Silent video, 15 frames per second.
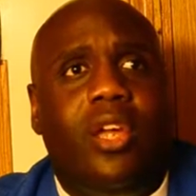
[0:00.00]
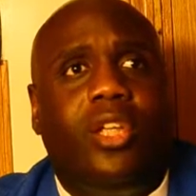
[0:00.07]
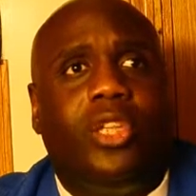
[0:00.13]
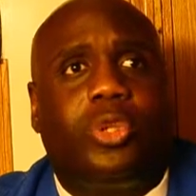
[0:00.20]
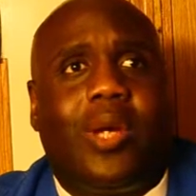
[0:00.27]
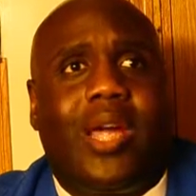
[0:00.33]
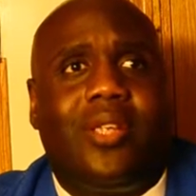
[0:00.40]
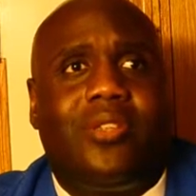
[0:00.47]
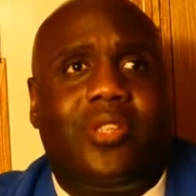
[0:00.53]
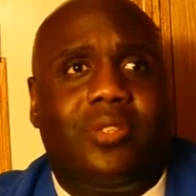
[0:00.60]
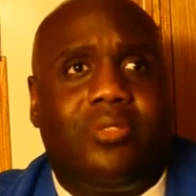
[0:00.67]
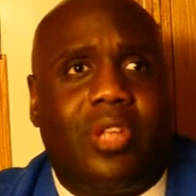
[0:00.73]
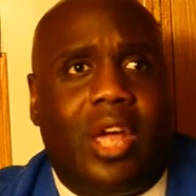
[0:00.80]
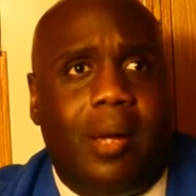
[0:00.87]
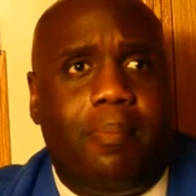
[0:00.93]
Trying to
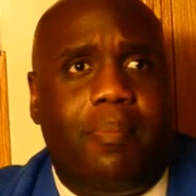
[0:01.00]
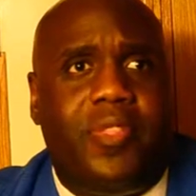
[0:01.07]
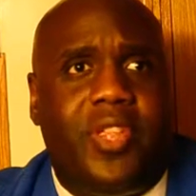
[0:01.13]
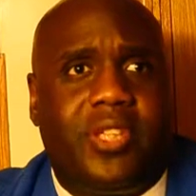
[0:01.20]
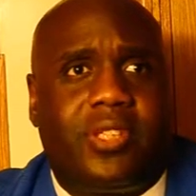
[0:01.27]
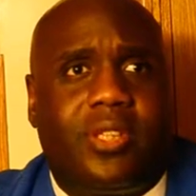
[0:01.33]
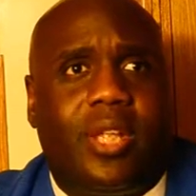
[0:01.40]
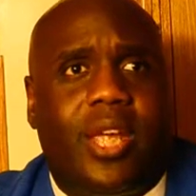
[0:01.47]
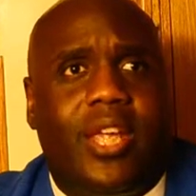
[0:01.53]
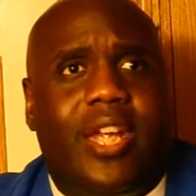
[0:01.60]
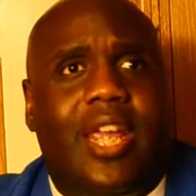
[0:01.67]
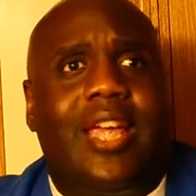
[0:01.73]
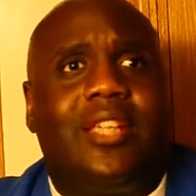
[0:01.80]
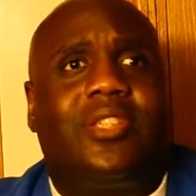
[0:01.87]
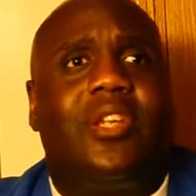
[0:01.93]
dub this
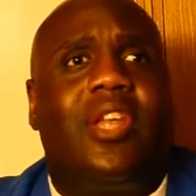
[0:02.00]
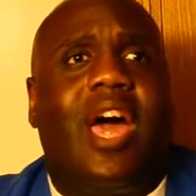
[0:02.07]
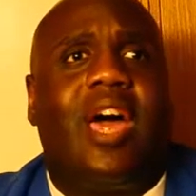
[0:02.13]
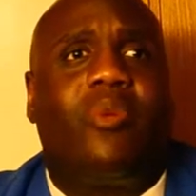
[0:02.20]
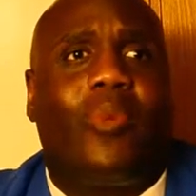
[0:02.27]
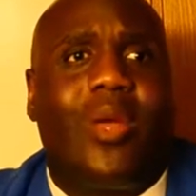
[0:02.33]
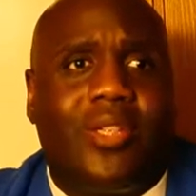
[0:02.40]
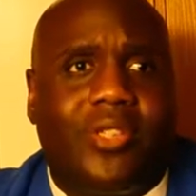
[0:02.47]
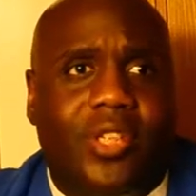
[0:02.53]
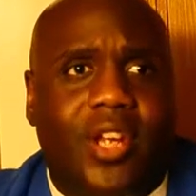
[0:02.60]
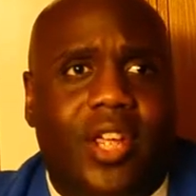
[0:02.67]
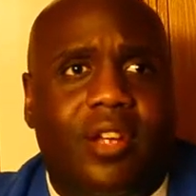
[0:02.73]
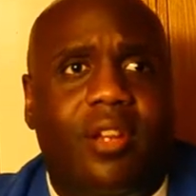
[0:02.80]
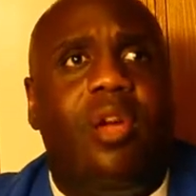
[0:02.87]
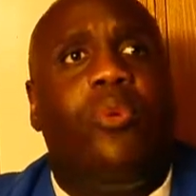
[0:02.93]
lady as a non-resident